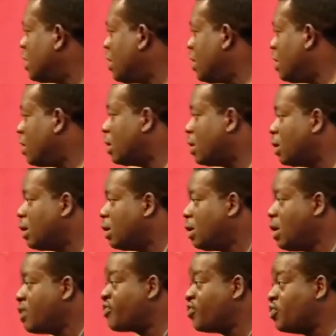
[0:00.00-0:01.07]

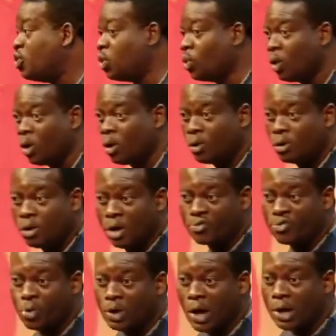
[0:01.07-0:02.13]
If you,
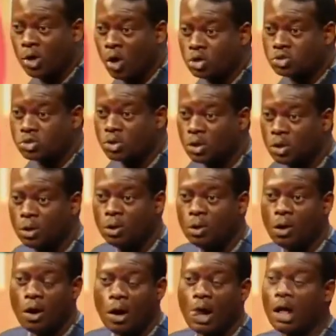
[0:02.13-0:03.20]
if you cannot,
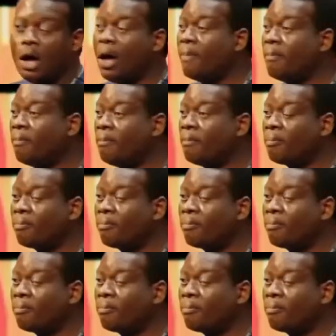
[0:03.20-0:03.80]
um,